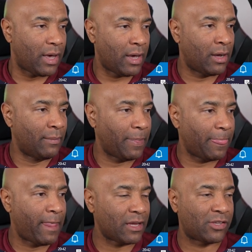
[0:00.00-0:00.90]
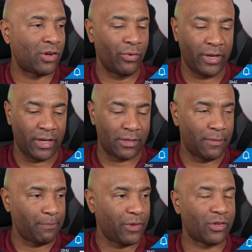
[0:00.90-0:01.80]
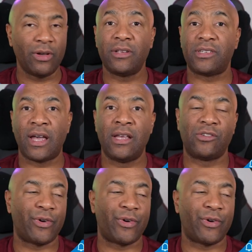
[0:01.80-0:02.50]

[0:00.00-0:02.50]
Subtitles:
And that's all we need. So in this case,